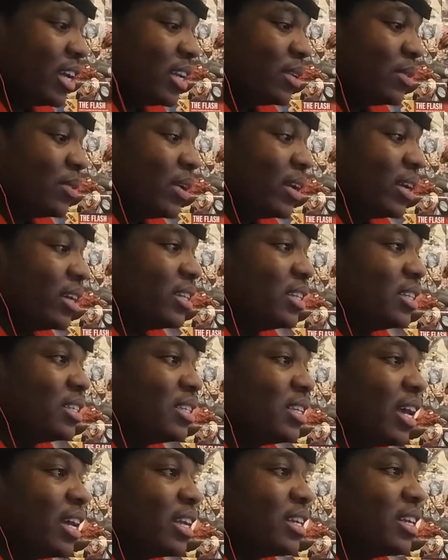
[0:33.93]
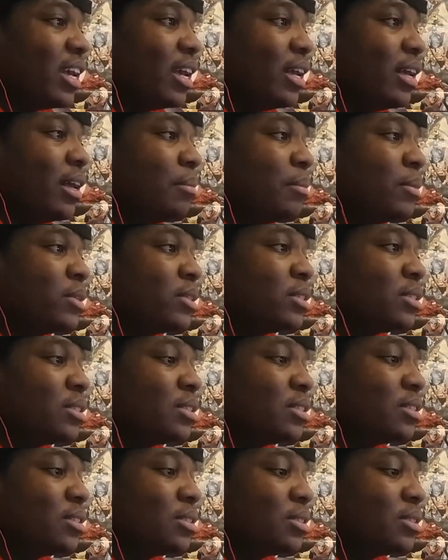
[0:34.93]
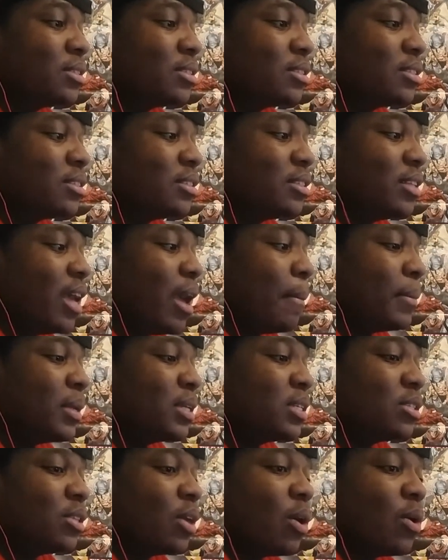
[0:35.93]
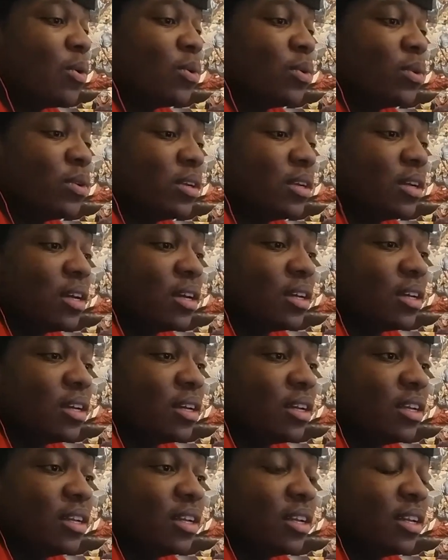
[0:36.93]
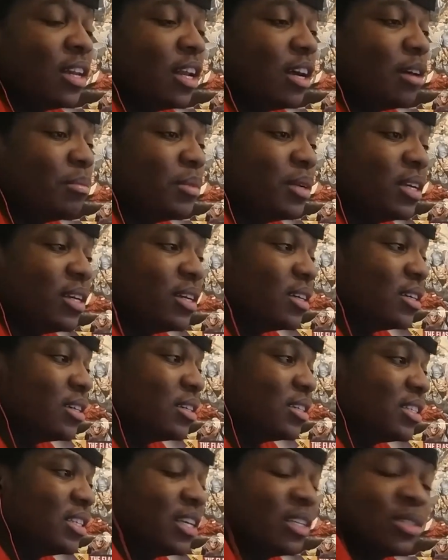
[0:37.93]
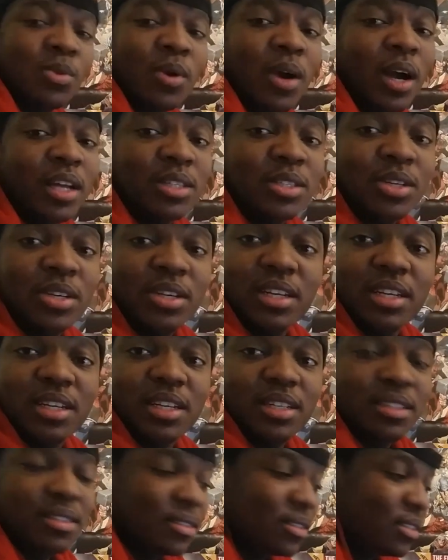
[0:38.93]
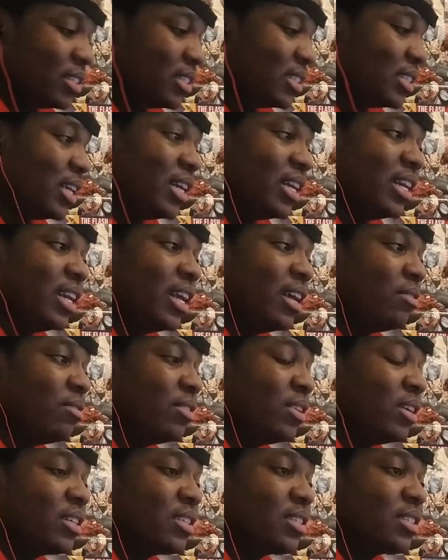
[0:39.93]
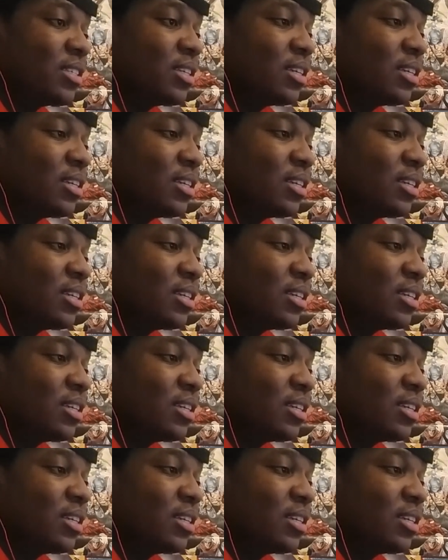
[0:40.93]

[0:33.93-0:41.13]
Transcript: Anyway, this had Emma, Emma Stone in the thumbnail. That's why I took it. said Netflix.